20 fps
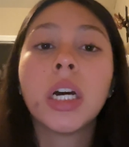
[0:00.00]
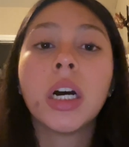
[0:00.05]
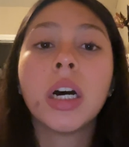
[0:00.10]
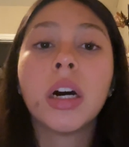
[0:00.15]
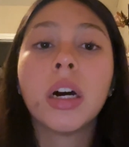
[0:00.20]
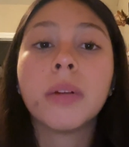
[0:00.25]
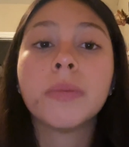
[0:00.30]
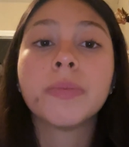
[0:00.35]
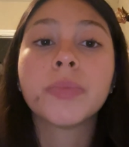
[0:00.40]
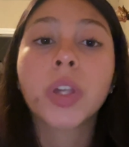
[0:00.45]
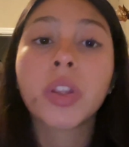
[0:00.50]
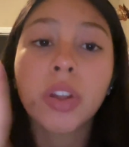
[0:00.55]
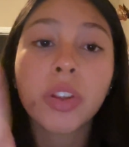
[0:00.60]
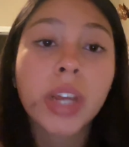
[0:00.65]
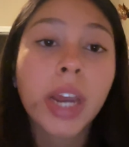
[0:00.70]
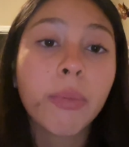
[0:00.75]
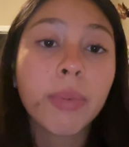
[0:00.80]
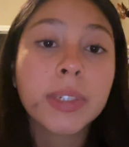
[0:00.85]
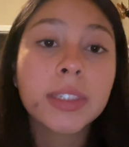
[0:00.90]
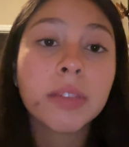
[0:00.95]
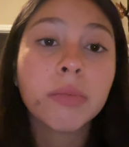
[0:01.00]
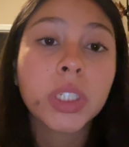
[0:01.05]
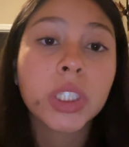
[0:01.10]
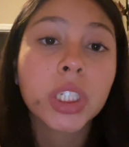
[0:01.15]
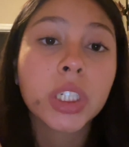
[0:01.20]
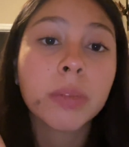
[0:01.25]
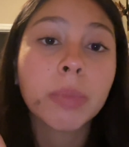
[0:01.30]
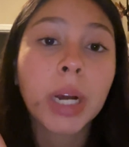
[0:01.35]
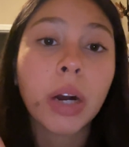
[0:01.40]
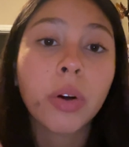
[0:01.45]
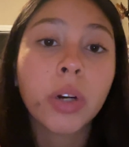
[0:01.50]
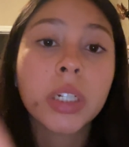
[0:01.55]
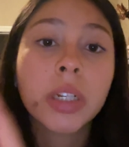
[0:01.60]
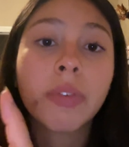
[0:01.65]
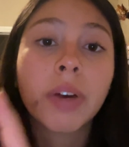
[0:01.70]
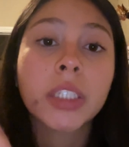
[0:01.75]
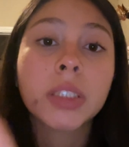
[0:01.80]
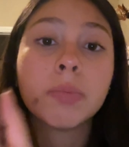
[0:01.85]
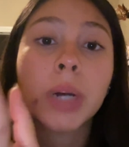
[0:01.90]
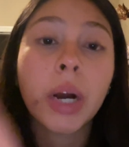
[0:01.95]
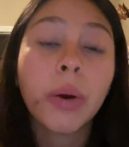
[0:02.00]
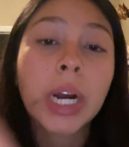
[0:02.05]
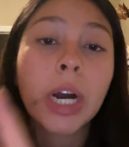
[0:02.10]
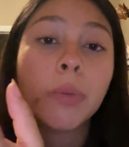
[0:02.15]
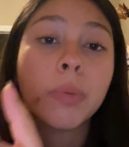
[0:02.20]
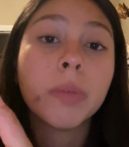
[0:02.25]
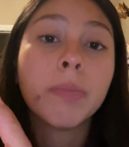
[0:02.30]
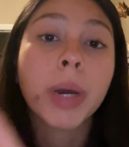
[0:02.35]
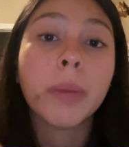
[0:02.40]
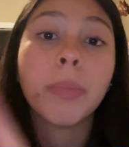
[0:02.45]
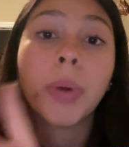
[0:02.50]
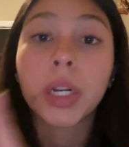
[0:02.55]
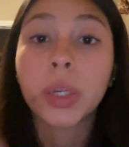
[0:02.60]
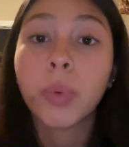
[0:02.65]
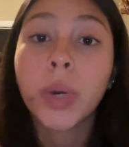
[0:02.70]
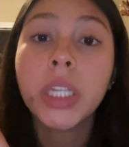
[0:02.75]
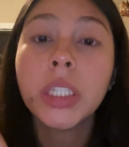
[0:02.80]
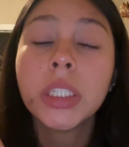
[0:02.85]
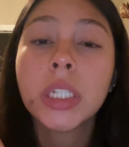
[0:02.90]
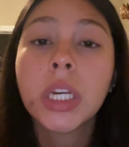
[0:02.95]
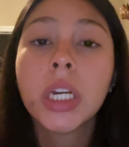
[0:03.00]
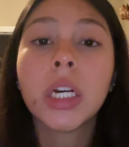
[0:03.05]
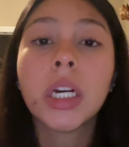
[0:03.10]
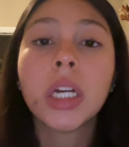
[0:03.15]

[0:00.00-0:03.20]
On the other hand, relative muscular power divides power output by body weight.